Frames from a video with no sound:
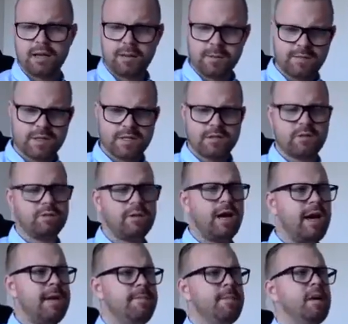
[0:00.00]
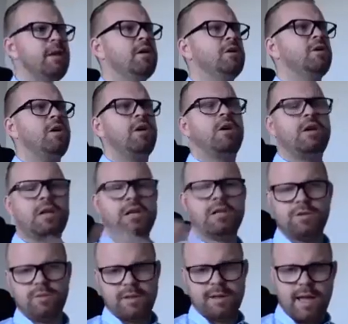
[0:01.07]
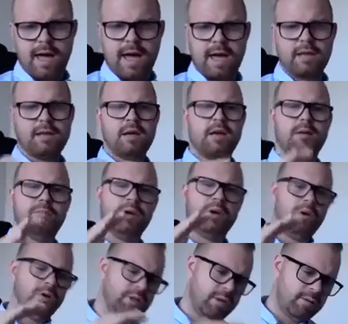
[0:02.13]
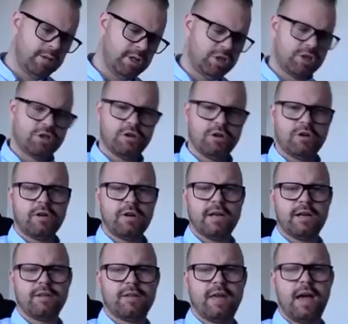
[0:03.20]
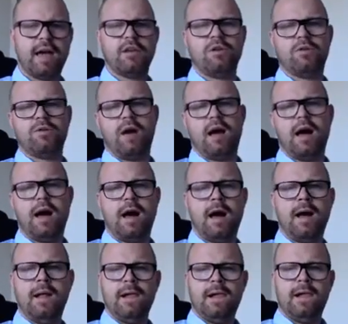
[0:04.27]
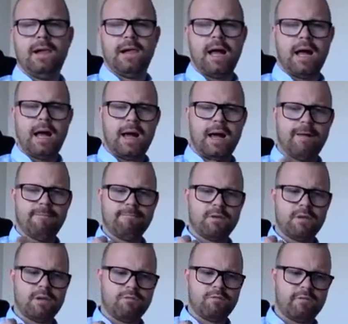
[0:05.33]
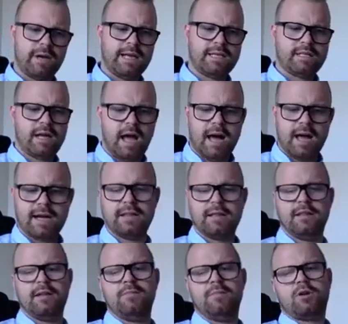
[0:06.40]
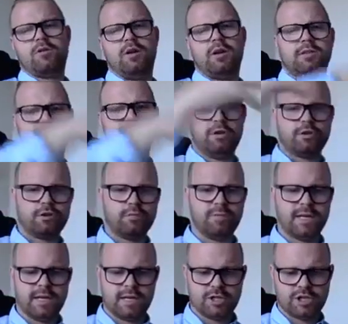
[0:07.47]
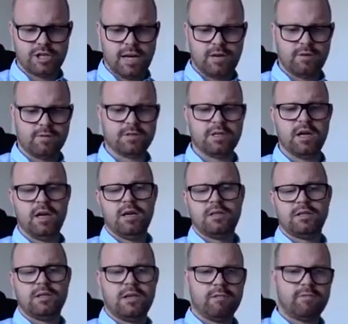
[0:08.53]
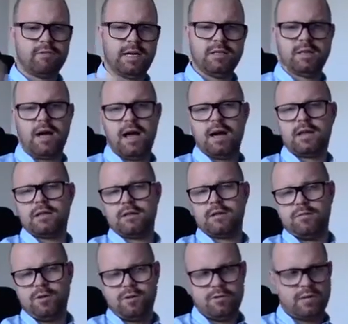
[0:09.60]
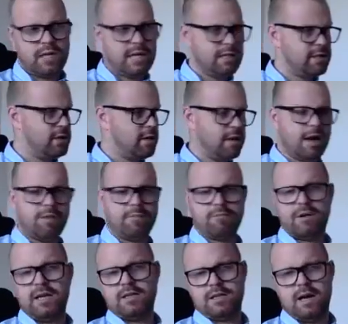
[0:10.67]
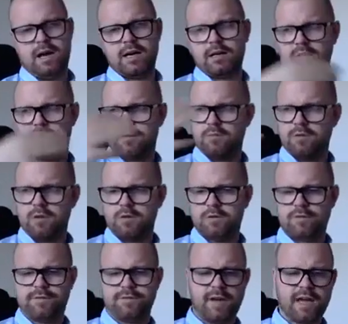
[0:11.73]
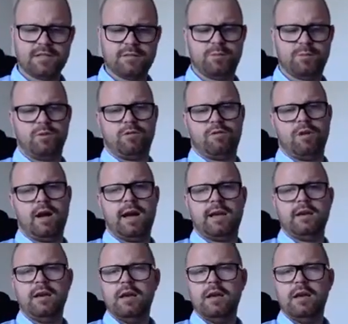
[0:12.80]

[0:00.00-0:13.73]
every single day. Not only doing that, but also ensuring that you are retarget them across social media channels. So you can retarget them on Instagram, retarget them on Facebook, right?